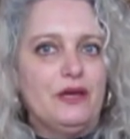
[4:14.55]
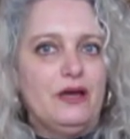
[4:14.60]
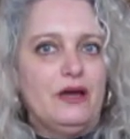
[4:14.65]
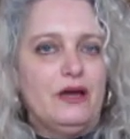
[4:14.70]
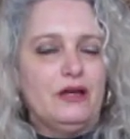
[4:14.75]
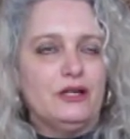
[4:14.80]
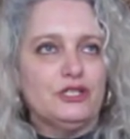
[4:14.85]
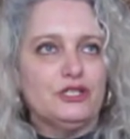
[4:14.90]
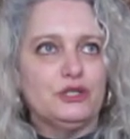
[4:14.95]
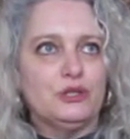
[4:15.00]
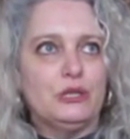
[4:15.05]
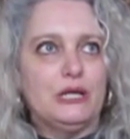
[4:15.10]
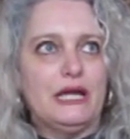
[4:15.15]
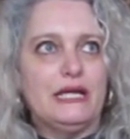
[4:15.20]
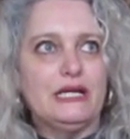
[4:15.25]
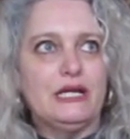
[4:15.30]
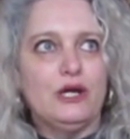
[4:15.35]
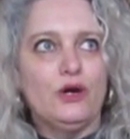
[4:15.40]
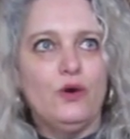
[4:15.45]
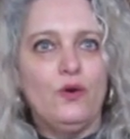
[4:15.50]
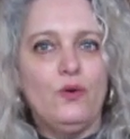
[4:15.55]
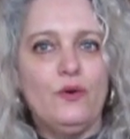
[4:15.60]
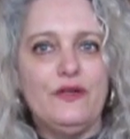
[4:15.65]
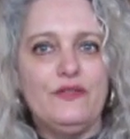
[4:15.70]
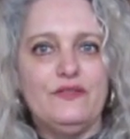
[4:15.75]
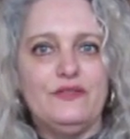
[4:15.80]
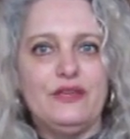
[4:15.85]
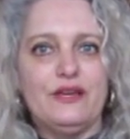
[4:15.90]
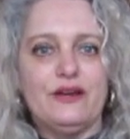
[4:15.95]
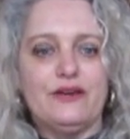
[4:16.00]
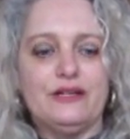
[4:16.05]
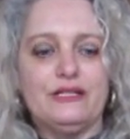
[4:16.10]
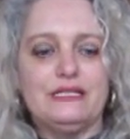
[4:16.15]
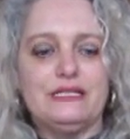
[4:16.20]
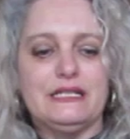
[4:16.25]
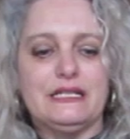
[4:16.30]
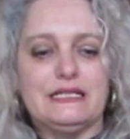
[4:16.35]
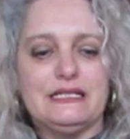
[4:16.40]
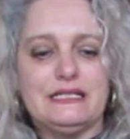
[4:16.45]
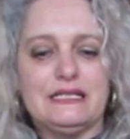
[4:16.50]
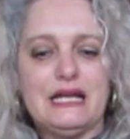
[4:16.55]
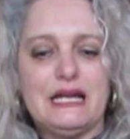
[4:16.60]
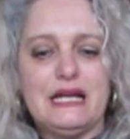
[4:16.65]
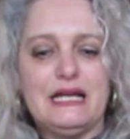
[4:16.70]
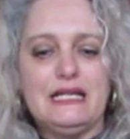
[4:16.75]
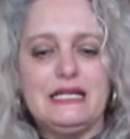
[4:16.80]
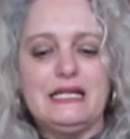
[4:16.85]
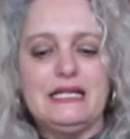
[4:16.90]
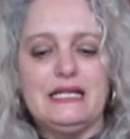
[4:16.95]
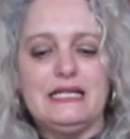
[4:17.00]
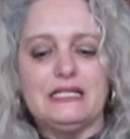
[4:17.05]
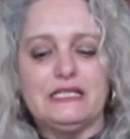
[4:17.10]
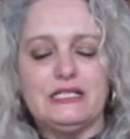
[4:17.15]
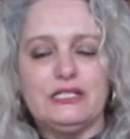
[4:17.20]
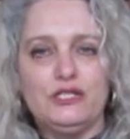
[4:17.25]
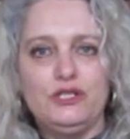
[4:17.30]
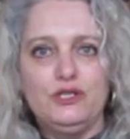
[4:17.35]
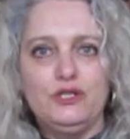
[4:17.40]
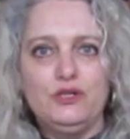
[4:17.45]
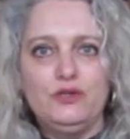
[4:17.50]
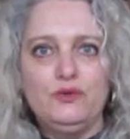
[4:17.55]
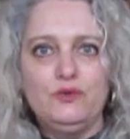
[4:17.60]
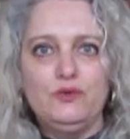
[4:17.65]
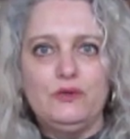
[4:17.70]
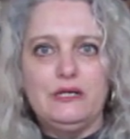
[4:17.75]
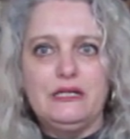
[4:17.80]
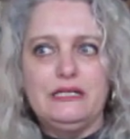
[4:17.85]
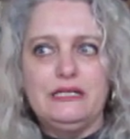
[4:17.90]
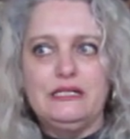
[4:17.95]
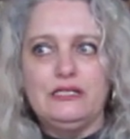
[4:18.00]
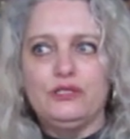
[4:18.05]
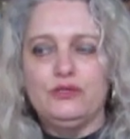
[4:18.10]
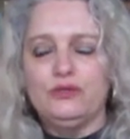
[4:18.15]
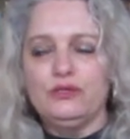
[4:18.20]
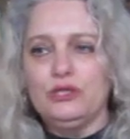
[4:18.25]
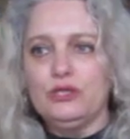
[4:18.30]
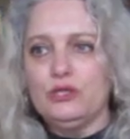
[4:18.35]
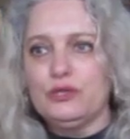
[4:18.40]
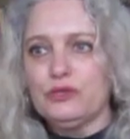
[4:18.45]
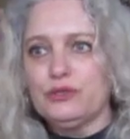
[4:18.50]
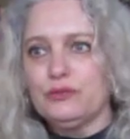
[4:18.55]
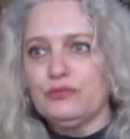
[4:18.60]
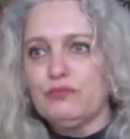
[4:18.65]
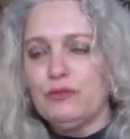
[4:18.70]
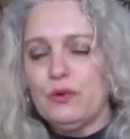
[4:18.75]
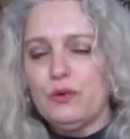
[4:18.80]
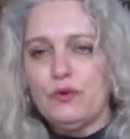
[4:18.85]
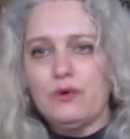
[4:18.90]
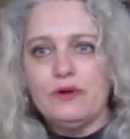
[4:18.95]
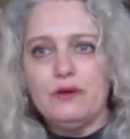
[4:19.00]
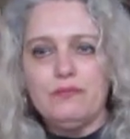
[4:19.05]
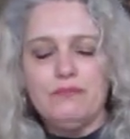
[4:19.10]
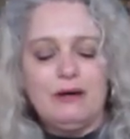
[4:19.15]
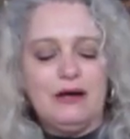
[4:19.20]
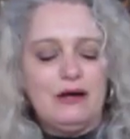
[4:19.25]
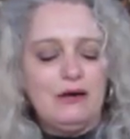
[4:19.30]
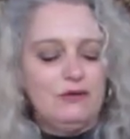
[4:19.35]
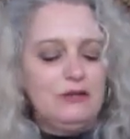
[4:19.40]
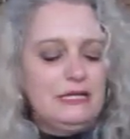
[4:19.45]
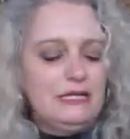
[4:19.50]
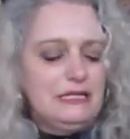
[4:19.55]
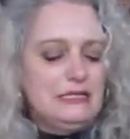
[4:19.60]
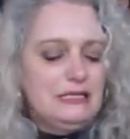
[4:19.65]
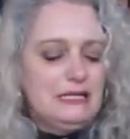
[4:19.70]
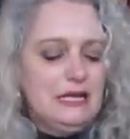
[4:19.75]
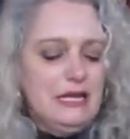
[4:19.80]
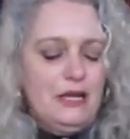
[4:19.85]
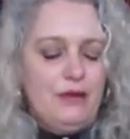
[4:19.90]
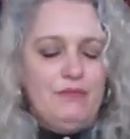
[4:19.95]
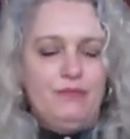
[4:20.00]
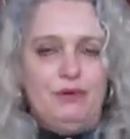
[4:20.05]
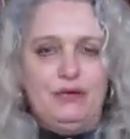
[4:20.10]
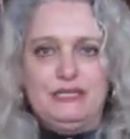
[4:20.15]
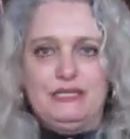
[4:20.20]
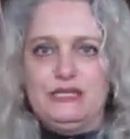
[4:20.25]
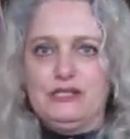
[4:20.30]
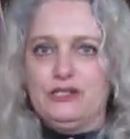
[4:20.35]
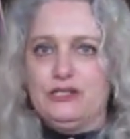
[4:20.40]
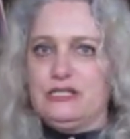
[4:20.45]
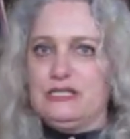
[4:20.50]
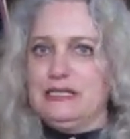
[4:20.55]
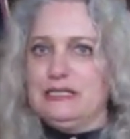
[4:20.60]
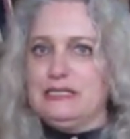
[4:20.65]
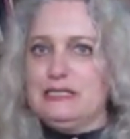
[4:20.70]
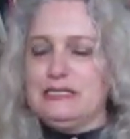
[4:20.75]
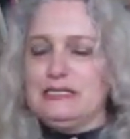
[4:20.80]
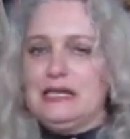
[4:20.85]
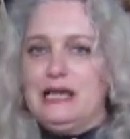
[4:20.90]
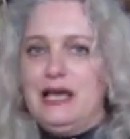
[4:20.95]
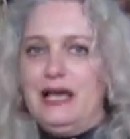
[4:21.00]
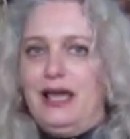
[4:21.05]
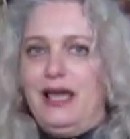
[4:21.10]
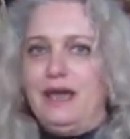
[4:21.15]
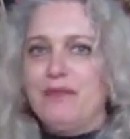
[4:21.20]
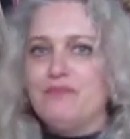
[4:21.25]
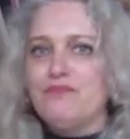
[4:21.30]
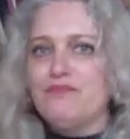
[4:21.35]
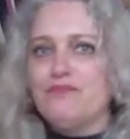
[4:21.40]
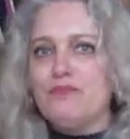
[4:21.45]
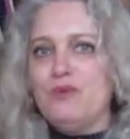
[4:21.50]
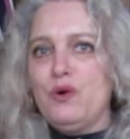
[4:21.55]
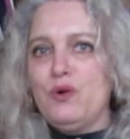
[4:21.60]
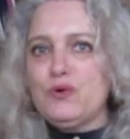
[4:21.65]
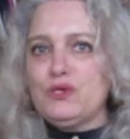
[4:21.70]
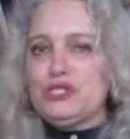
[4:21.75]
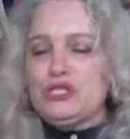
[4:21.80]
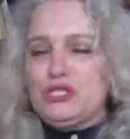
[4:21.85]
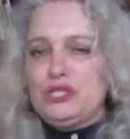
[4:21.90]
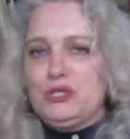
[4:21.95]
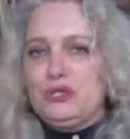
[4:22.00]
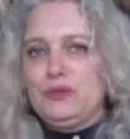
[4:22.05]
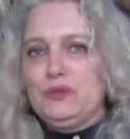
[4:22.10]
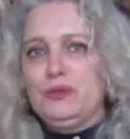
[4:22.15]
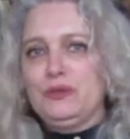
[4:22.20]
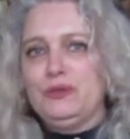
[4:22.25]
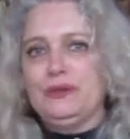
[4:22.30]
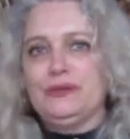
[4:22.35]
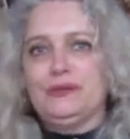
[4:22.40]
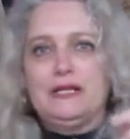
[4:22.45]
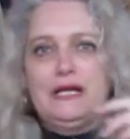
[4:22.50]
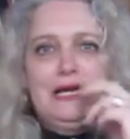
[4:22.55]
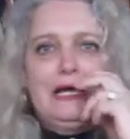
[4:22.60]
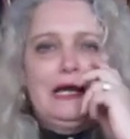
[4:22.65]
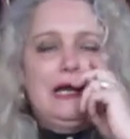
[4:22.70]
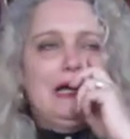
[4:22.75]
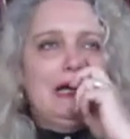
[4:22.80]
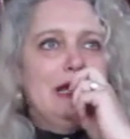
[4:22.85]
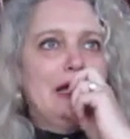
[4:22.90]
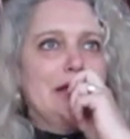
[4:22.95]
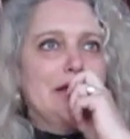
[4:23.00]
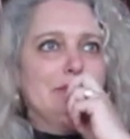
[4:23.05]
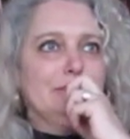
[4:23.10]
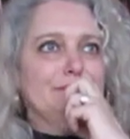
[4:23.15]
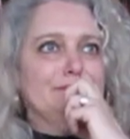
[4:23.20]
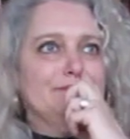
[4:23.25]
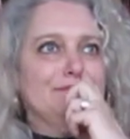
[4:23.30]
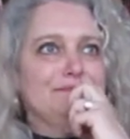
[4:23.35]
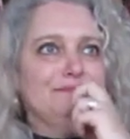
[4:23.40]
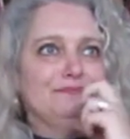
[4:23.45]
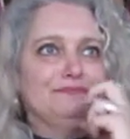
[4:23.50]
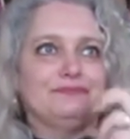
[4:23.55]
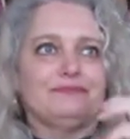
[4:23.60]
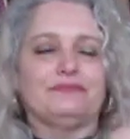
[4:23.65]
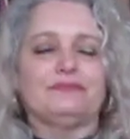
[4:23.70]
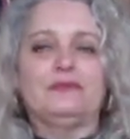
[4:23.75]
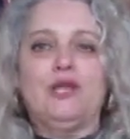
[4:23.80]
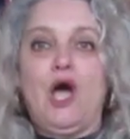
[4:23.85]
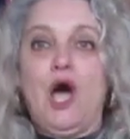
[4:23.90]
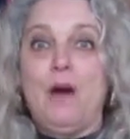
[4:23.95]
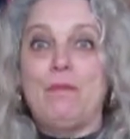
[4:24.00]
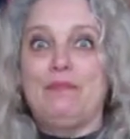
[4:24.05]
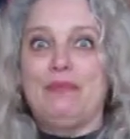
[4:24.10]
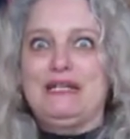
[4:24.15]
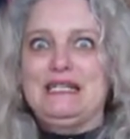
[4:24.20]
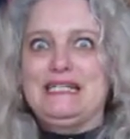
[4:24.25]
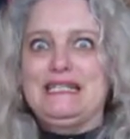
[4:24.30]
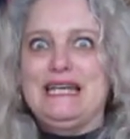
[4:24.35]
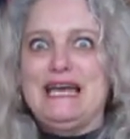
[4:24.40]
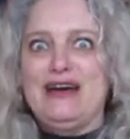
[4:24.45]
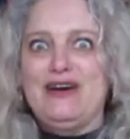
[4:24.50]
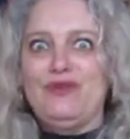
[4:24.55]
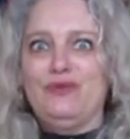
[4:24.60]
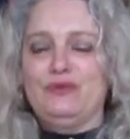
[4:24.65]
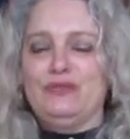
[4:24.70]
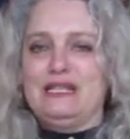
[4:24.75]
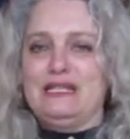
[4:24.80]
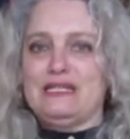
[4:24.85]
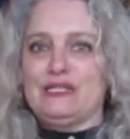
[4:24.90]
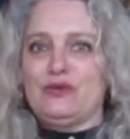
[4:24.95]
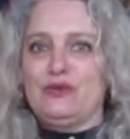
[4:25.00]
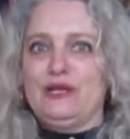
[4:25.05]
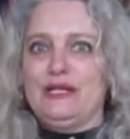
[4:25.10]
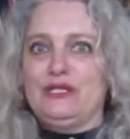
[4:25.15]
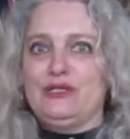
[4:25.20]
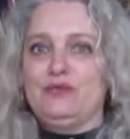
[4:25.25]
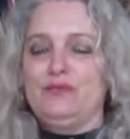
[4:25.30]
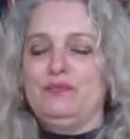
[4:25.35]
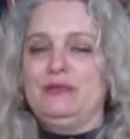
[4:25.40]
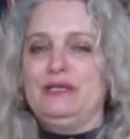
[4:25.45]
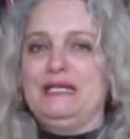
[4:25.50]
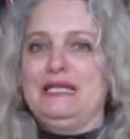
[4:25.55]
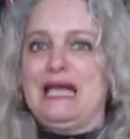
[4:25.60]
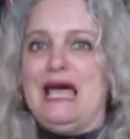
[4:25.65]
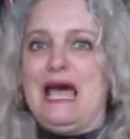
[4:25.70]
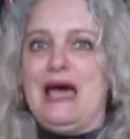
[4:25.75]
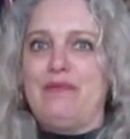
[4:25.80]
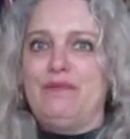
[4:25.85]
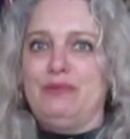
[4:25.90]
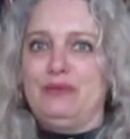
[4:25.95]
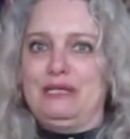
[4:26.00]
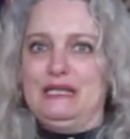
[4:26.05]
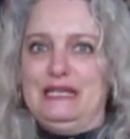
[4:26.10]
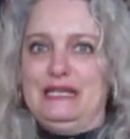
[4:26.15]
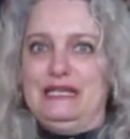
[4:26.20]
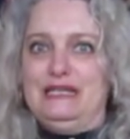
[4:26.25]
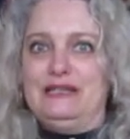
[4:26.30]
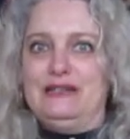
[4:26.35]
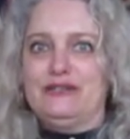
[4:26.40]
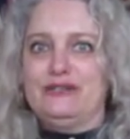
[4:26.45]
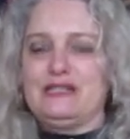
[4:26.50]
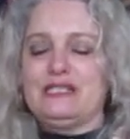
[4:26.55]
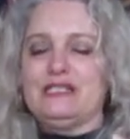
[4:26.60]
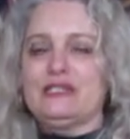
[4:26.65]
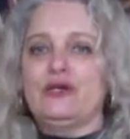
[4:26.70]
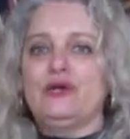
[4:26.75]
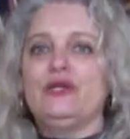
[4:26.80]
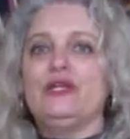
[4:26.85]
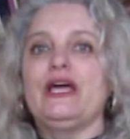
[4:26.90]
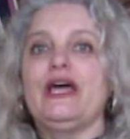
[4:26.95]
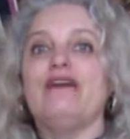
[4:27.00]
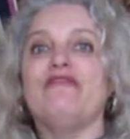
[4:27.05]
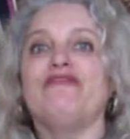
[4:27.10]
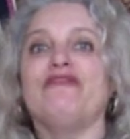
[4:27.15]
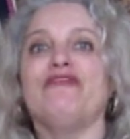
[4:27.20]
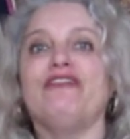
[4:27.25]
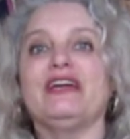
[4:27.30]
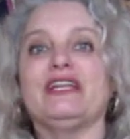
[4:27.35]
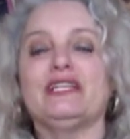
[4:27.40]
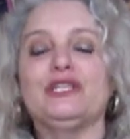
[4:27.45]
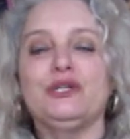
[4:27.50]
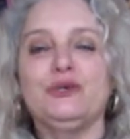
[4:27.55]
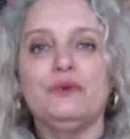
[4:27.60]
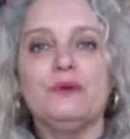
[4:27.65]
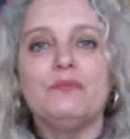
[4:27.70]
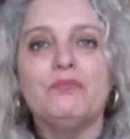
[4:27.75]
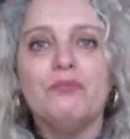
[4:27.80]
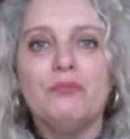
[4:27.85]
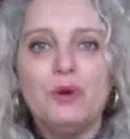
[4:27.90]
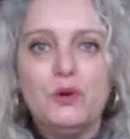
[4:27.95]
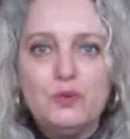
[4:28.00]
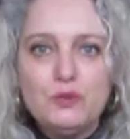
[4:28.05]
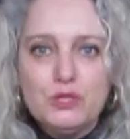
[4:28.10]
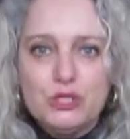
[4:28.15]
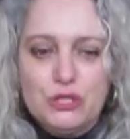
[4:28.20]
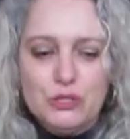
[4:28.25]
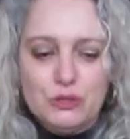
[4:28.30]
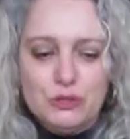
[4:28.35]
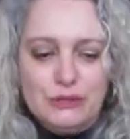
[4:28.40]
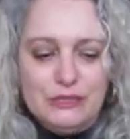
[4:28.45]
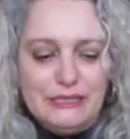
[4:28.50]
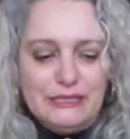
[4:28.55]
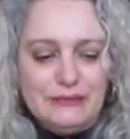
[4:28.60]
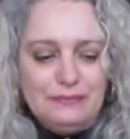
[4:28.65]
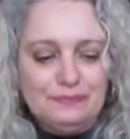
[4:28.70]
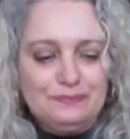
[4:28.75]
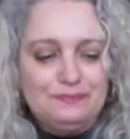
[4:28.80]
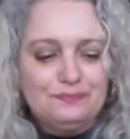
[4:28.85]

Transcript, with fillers: Uh, should I go in there? It's exciting, it's new, I need to learn more about it, but there's this emotional um, up and down that's going to be happening here. It's going to affect you emotionally,